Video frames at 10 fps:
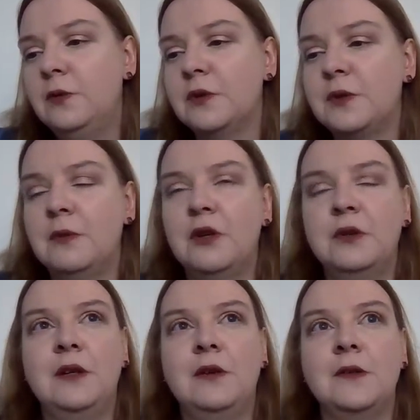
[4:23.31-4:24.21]
It was more
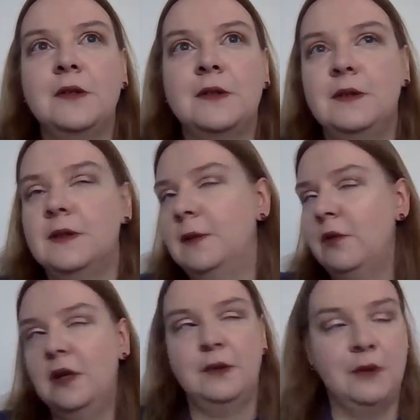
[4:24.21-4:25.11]
because
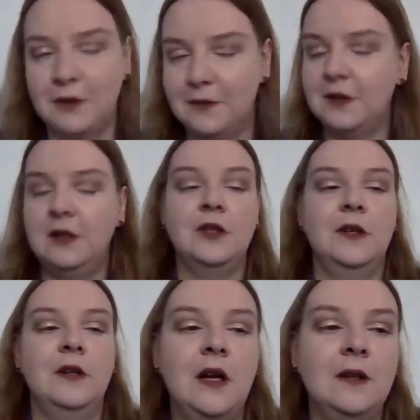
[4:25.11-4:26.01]
Samuel Zborowski in
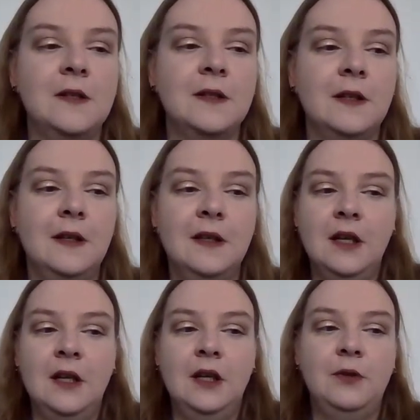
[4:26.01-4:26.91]
general is a
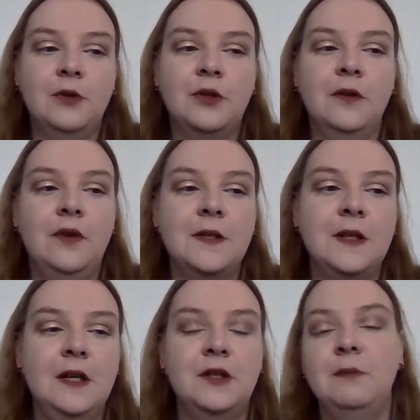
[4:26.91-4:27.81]
huge
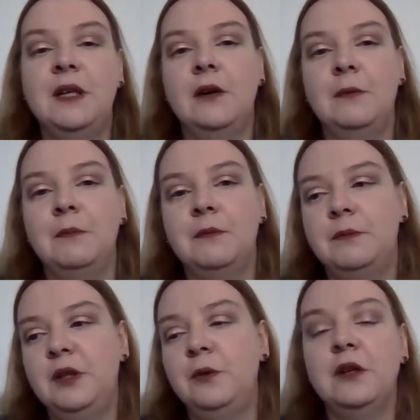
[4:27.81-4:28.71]
conversation
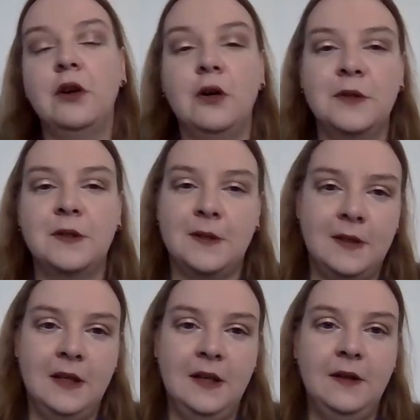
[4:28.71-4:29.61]
between
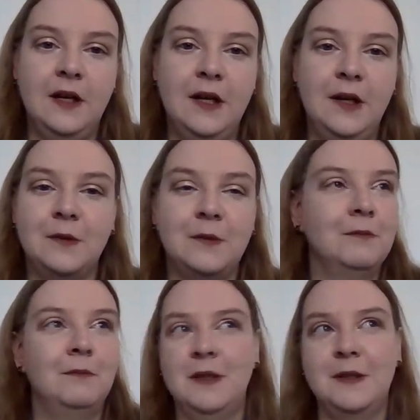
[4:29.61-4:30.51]
ghosts, and their,
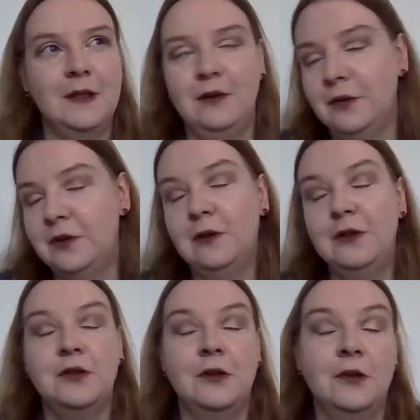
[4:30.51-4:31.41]
let's say,
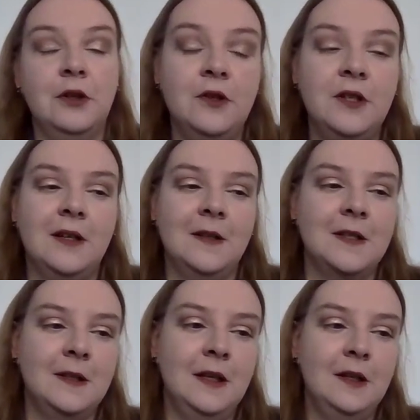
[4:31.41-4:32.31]
ontological
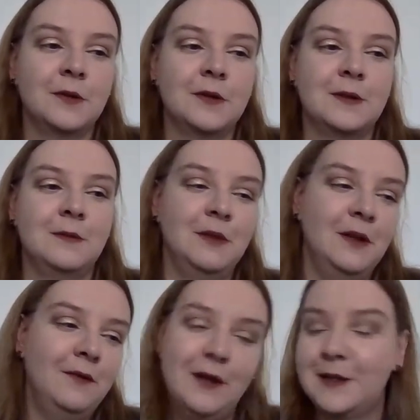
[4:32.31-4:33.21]
status
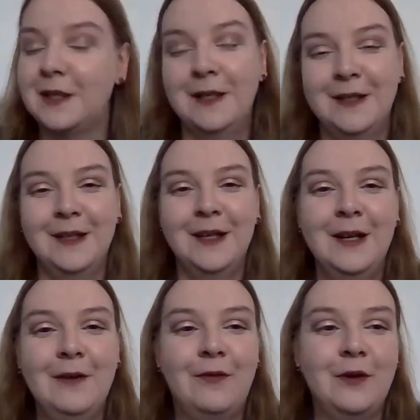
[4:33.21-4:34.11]
differs
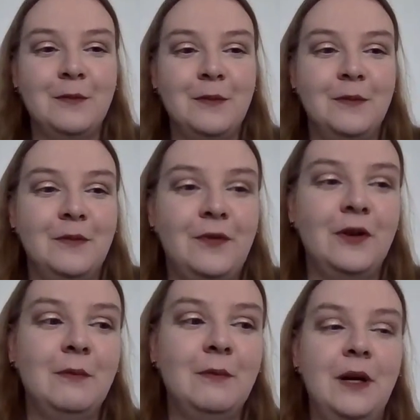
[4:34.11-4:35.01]

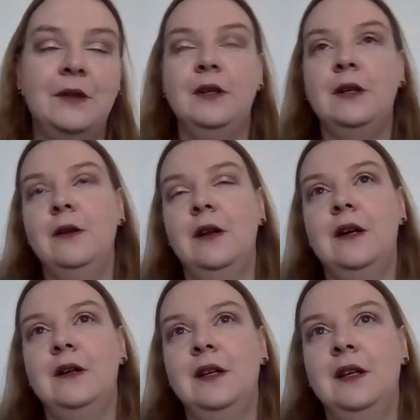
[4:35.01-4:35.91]
from
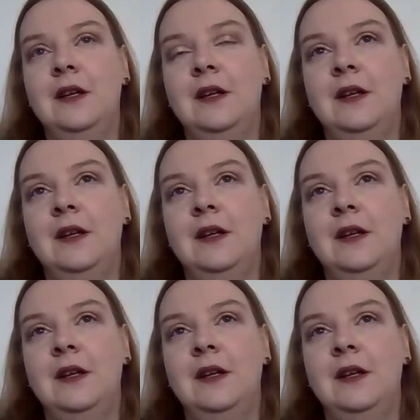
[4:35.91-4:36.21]
particular